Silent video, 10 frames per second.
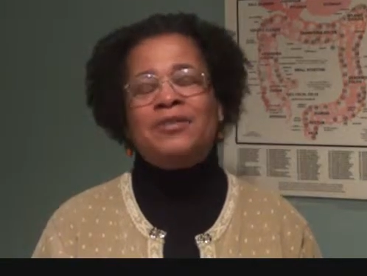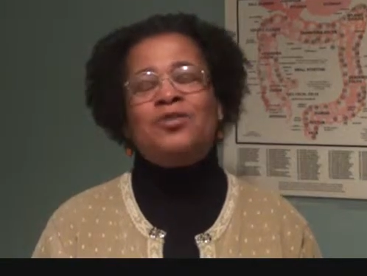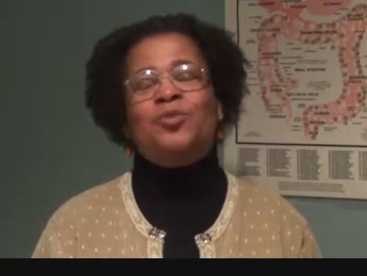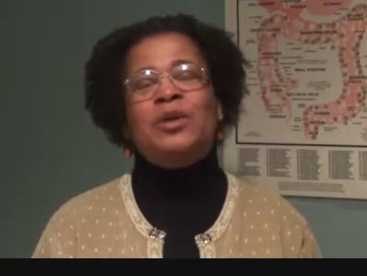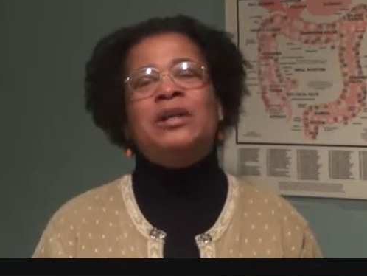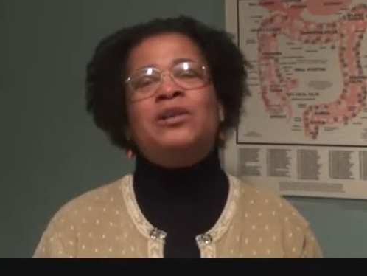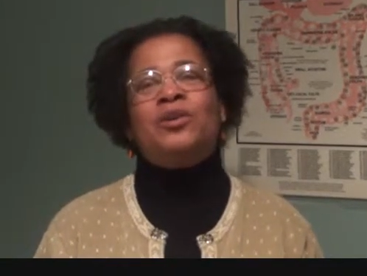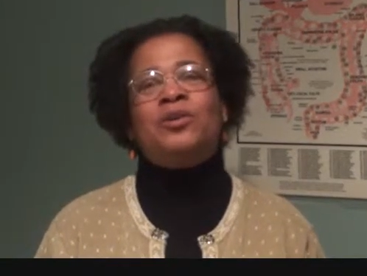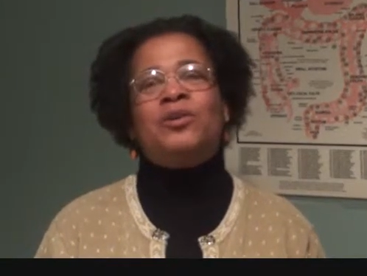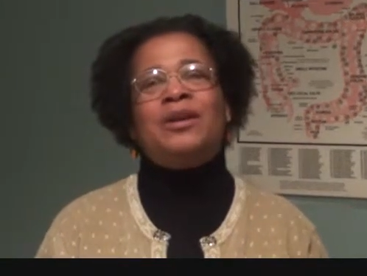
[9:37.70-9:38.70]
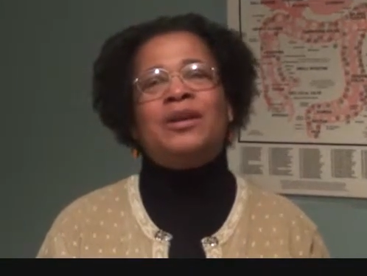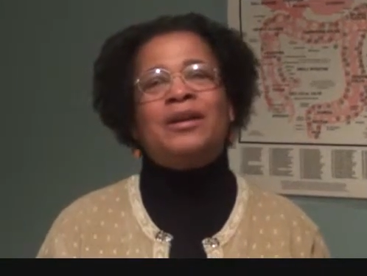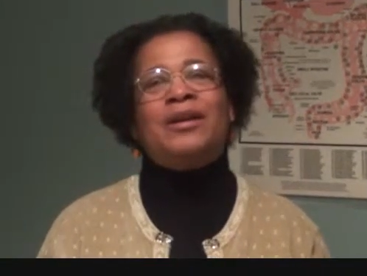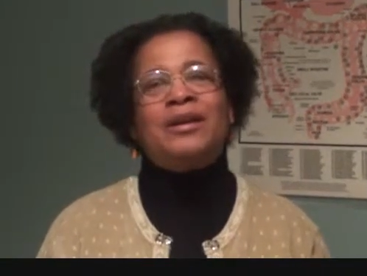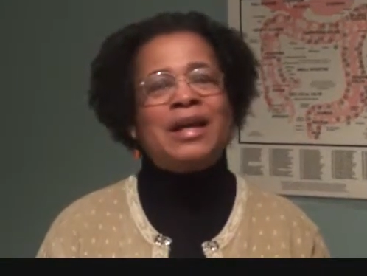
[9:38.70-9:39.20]
had to relearn
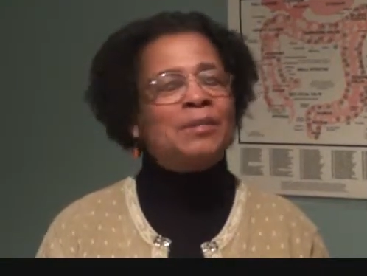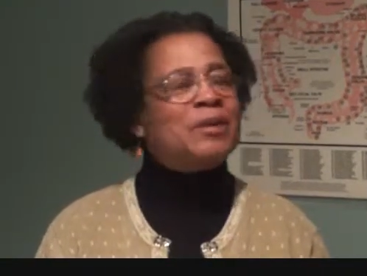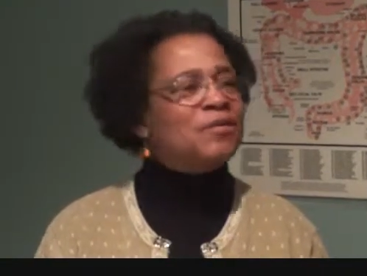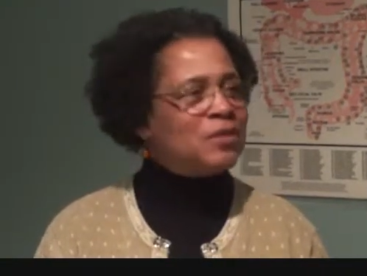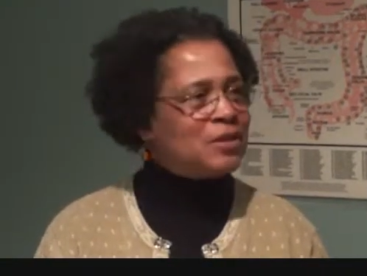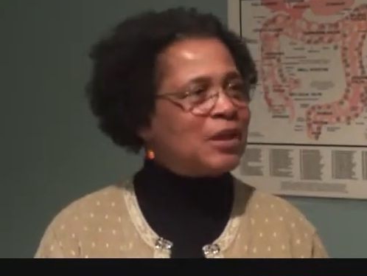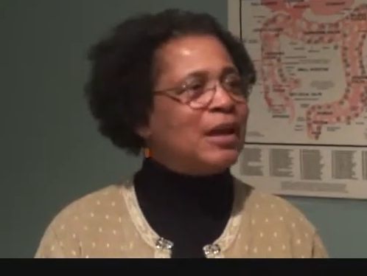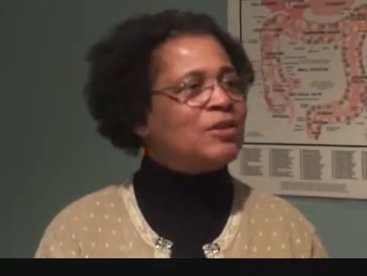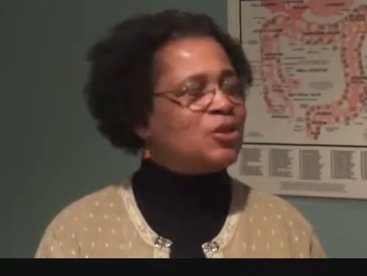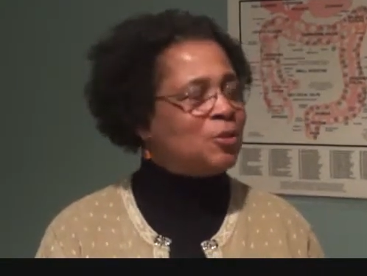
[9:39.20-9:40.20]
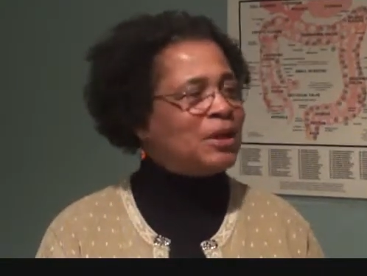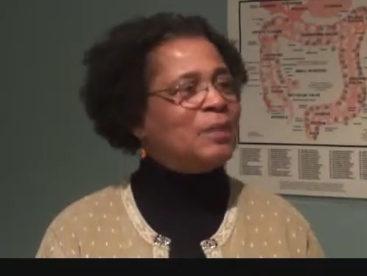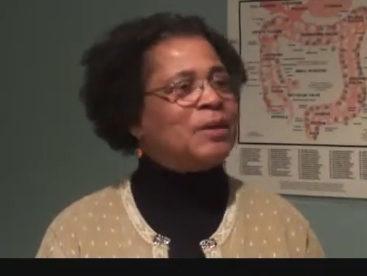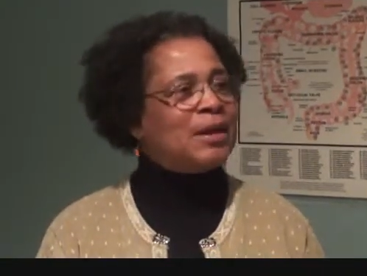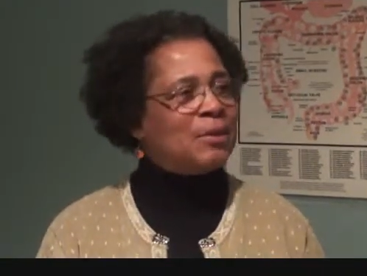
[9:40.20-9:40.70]
anatomy and physiology when
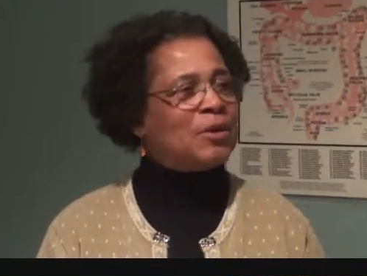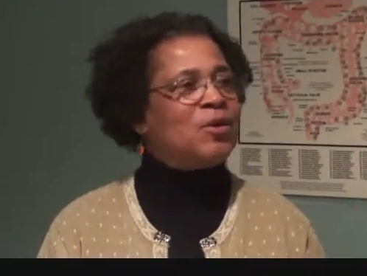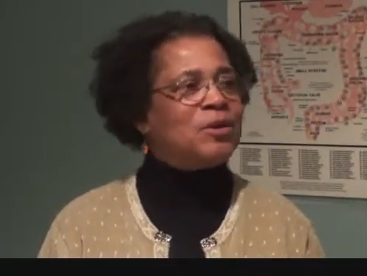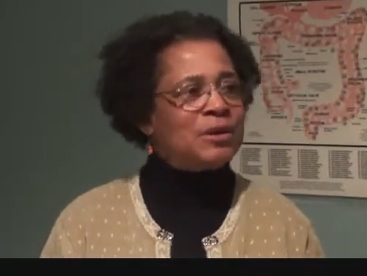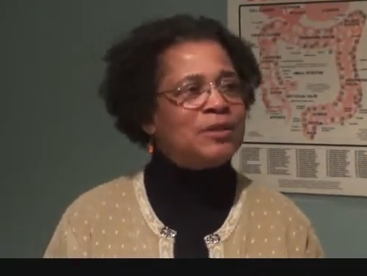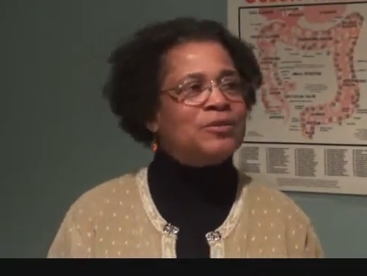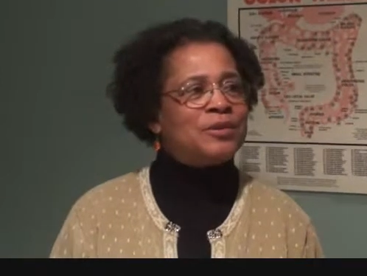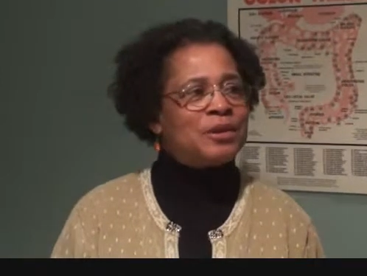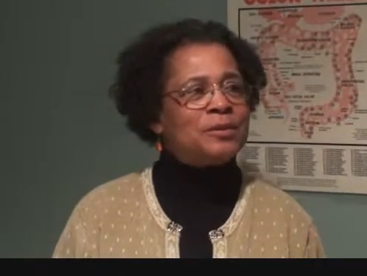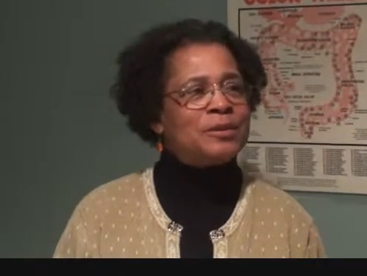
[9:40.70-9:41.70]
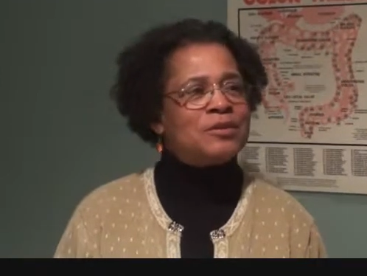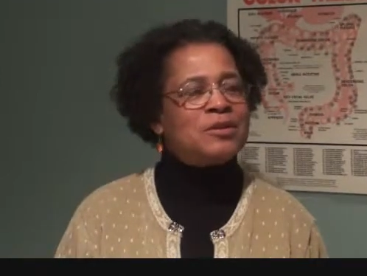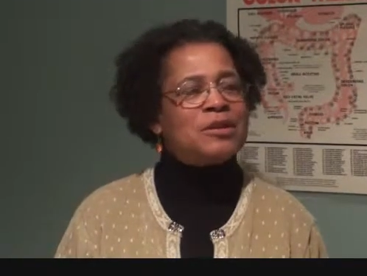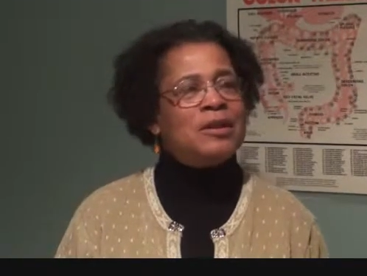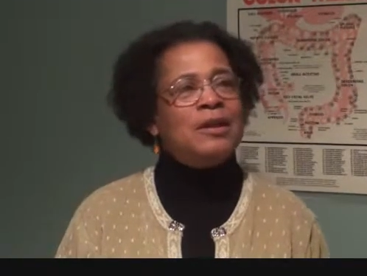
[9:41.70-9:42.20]
I became a colon
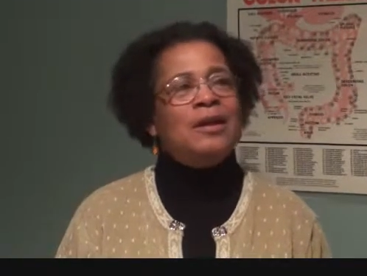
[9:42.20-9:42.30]
hydrotherapist.